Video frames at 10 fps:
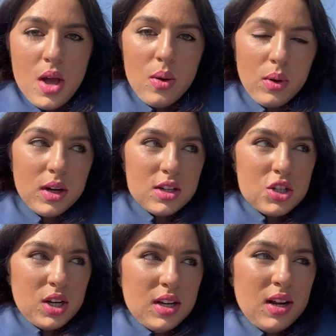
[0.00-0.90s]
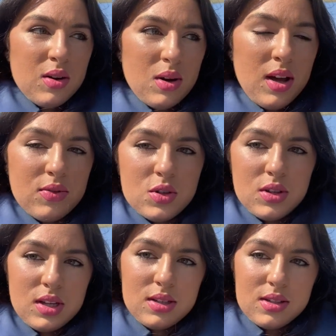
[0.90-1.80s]
we're going to check it out after
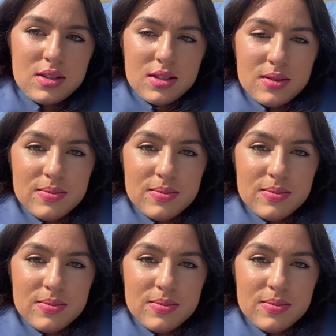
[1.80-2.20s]
this.